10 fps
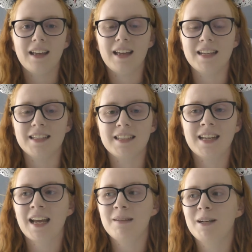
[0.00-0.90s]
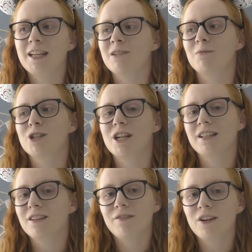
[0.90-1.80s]
entertainment. He couldn't watch any
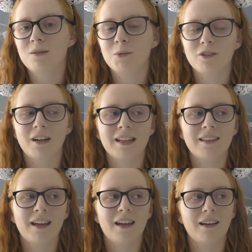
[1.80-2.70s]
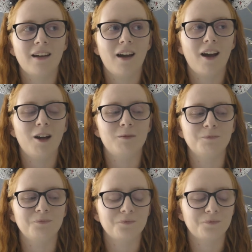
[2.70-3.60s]
of the films or anything.
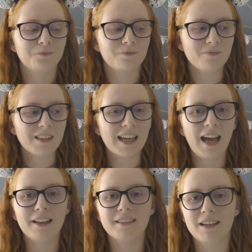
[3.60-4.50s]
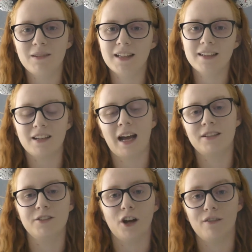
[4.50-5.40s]
And they had
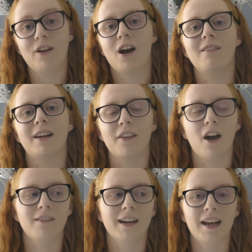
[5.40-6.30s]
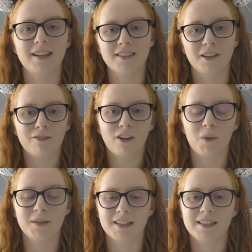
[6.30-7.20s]
to divert around the hurricane, so the flight
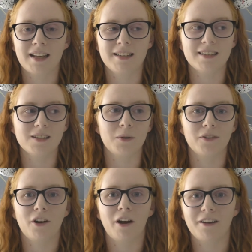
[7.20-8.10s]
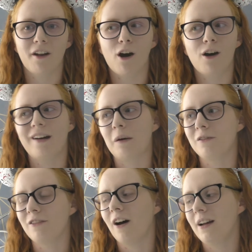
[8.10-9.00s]
was extended, so it was a 9.5-hour
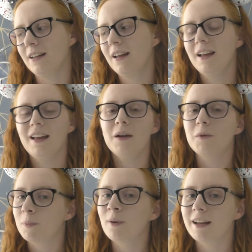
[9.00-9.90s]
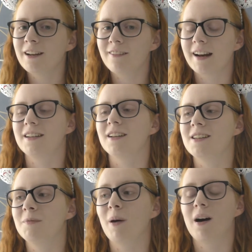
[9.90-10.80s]
flight. It was pretty
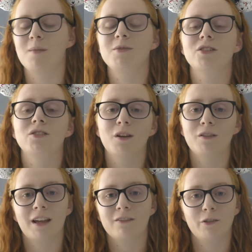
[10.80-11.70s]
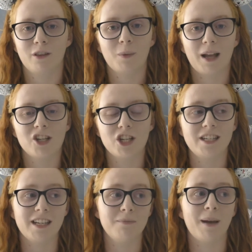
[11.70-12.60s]
horrendous, but I'm just so thankful that we actually
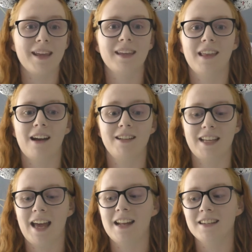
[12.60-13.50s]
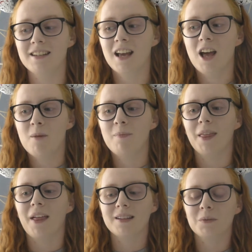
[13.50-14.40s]
did make it there in the end.
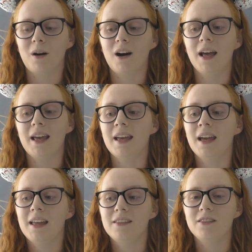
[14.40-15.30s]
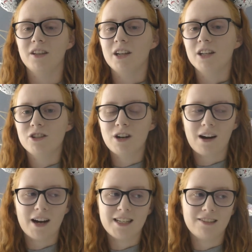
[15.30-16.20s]
But that's why
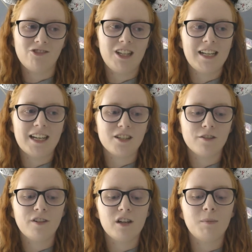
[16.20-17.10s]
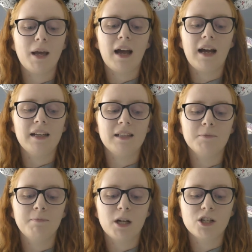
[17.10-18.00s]
I didn't really get to film it as
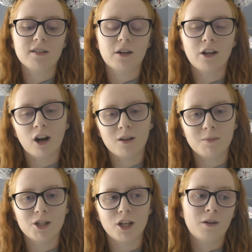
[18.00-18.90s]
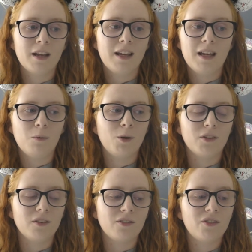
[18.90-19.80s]
much as I'd hoped to. It
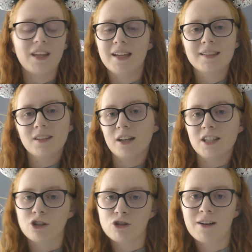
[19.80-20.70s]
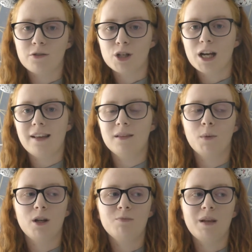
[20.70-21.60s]
wasn't the exciting travel day that
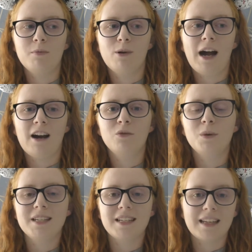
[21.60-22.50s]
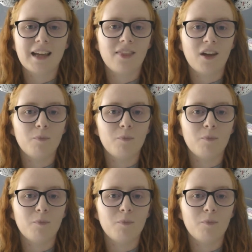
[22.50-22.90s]
most people have. We didn't get the